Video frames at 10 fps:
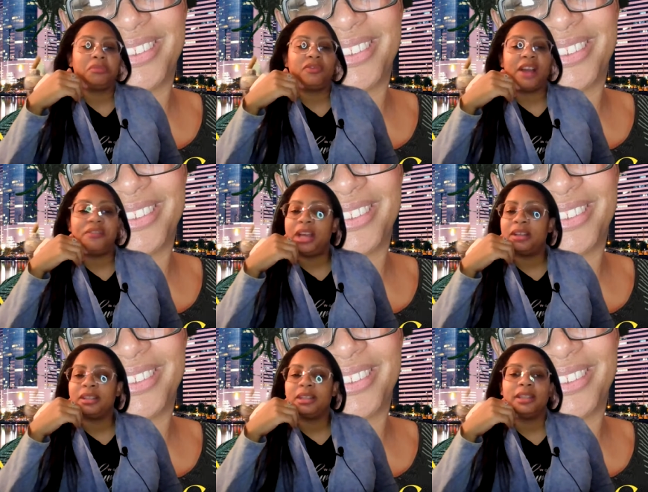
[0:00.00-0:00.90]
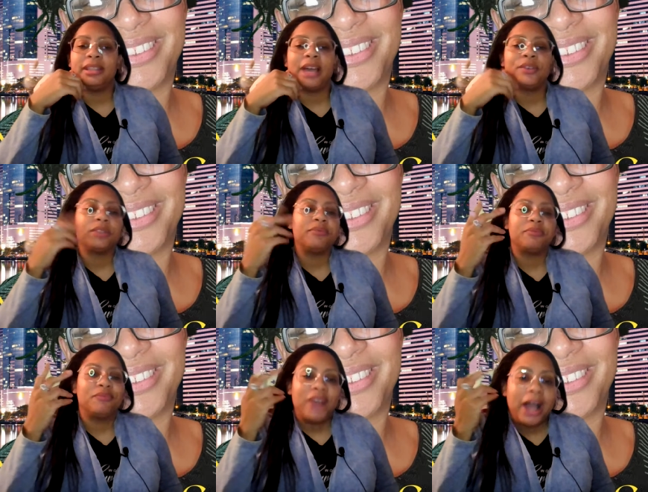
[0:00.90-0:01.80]
$5,000, $10,000,
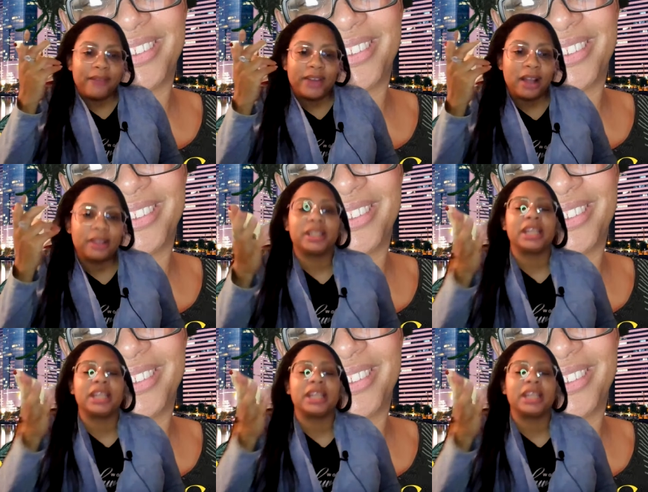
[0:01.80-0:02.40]
$5.